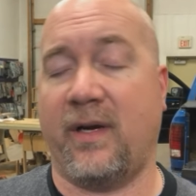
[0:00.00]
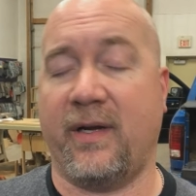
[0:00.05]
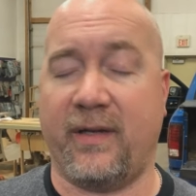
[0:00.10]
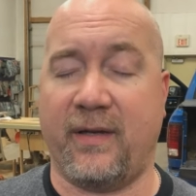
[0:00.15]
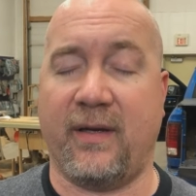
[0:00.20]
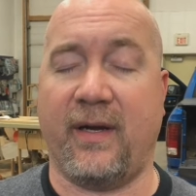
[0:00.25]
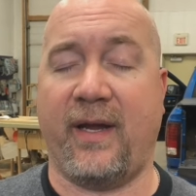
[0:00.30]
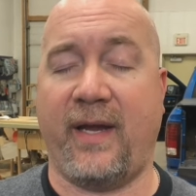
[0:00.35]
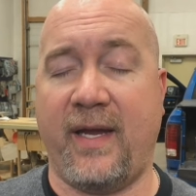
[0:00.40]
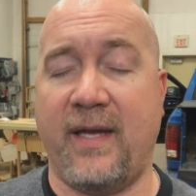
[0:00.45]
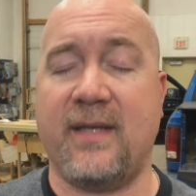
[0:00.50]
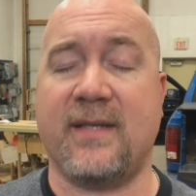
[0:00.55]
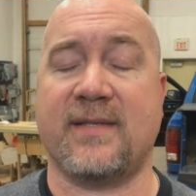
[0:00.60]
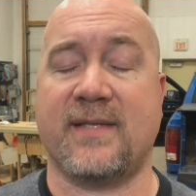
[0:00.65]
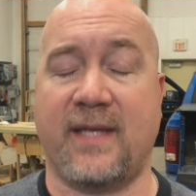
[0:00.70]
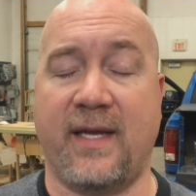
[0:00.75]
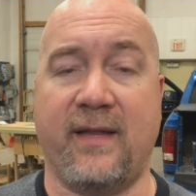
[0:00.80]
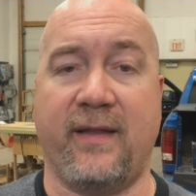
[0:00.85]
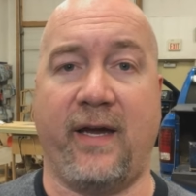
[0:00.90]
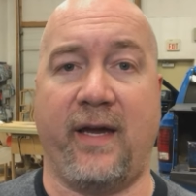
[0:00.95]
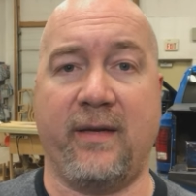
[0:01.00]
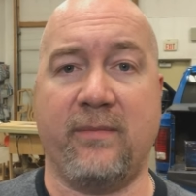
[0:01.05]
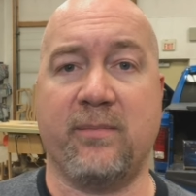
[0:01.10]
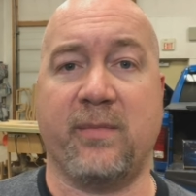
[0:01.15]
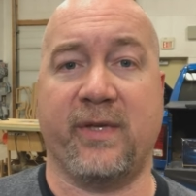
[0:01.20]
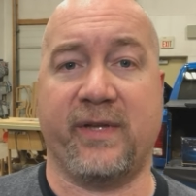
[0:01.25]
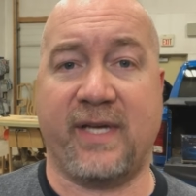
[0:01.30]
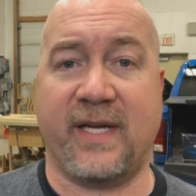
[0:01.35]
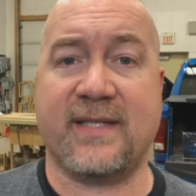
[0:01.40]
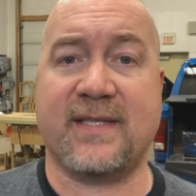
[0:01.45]
I, I hate to say
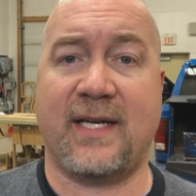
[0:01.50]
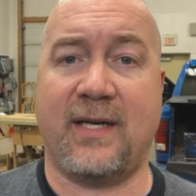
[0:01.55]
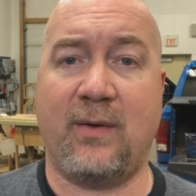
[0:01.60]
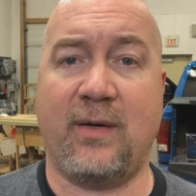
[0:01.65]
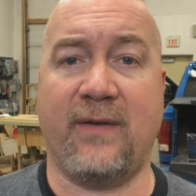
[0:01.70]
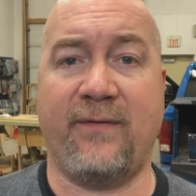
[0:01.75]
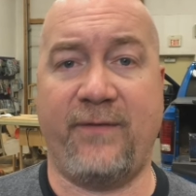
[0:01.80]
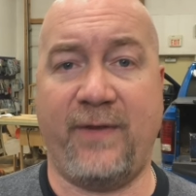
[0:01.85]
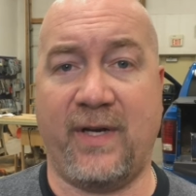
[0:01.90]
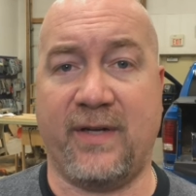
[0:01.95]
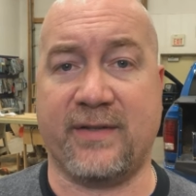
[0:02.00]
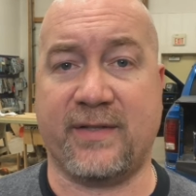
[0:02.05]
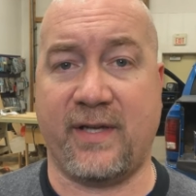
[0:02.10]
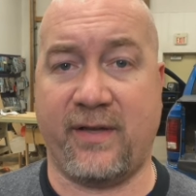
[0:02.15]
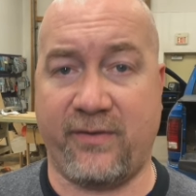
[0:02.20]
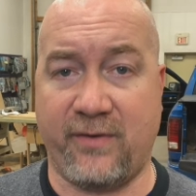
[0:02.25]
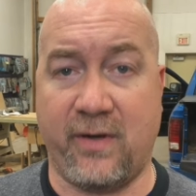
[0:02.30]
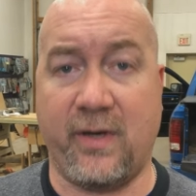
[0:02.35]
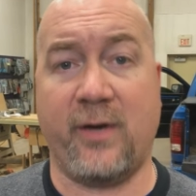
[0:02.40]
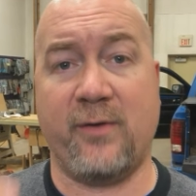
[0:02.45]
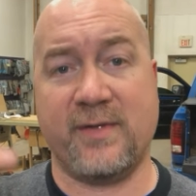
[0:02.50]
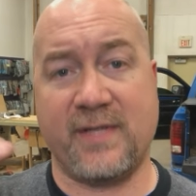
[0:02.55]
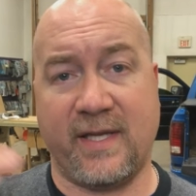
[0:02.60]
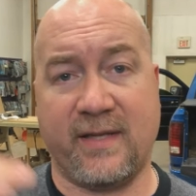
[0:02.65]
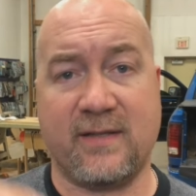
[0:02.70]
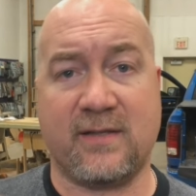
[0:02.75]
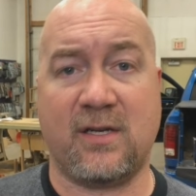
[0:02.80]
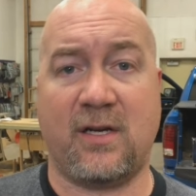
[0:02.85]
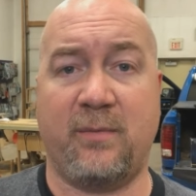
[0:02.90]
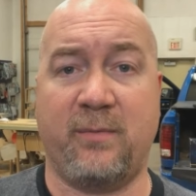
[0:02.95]
that, but that's how I felt. I thought I was
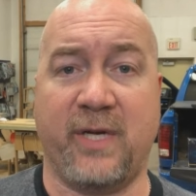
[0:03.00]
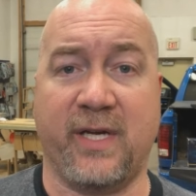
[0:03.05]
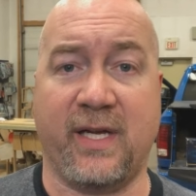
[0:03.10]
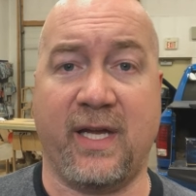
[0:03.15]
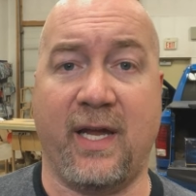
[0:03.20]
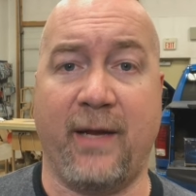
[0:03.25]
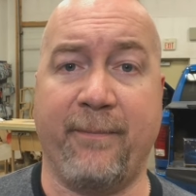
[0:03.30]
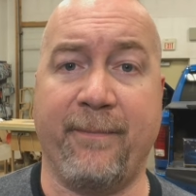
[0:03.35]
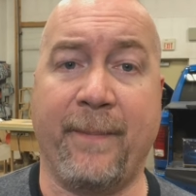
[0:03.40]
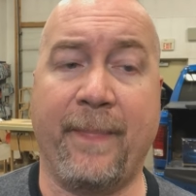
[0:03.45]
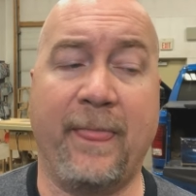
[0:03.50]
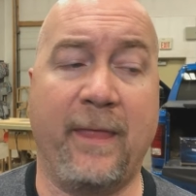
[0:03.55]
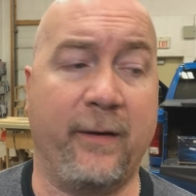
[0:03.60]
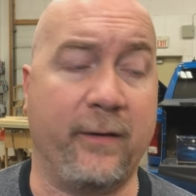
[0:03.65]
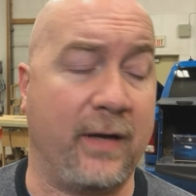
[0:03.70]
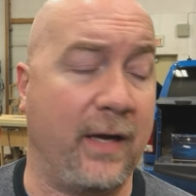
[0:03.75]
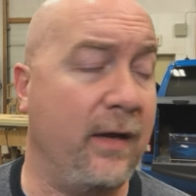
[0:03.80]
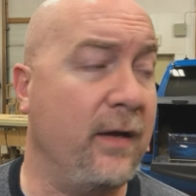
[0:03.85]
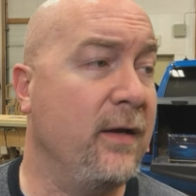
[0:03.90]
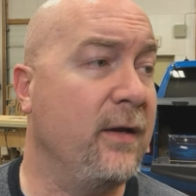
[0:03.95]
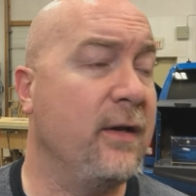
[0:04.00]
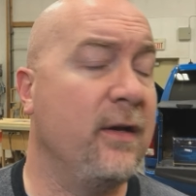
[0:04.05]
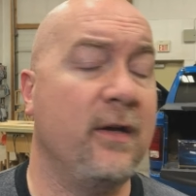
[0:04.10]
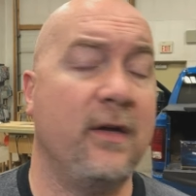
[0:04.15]
at the top of my game, okay?